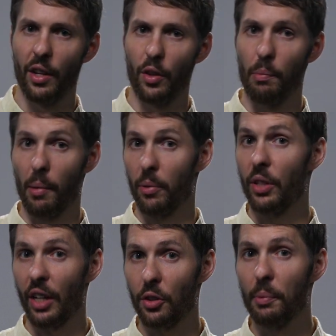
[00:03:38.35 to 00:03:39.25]
the member
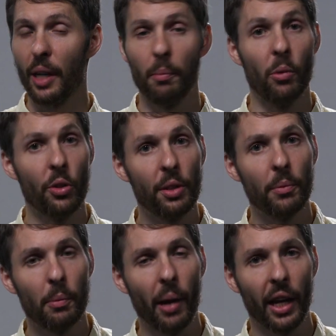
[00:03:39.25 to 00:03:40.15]
to actually become more
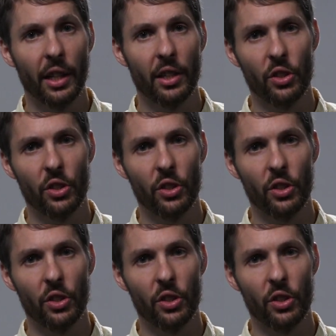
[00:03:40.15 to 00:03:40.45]
symptomatic.